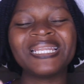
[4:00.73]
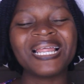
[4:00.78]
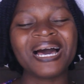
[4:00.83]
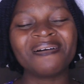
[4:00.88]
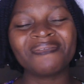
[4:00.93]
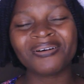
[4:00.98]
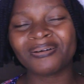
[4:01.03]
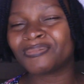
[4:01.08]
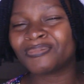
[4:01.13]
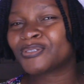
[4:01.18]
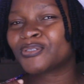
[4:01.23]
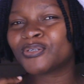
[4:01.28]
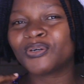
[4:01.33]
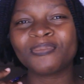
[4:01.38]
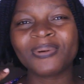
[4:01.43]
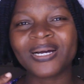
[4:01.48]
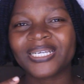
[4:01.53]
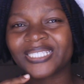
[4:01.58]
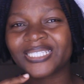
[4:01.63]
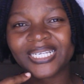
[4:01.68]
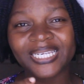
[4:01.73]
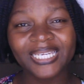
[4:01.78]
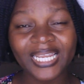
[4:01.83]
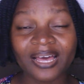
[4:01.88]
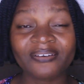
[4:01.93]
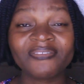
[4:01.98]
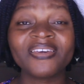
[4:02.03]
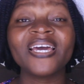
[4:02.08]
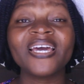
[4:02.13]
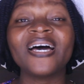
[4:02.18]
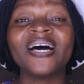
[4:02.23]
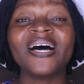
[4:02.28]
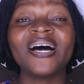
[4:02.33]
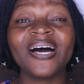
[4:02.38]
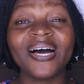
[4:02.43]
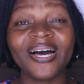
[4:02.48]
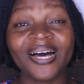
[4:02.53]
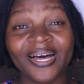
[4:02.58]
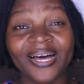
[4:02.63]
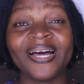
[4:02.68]
love, I'm so much in love.
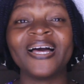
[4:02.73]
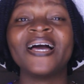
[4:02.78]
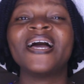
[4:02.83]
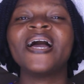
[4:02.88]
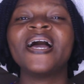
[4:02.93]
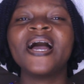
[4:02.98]
Yeah,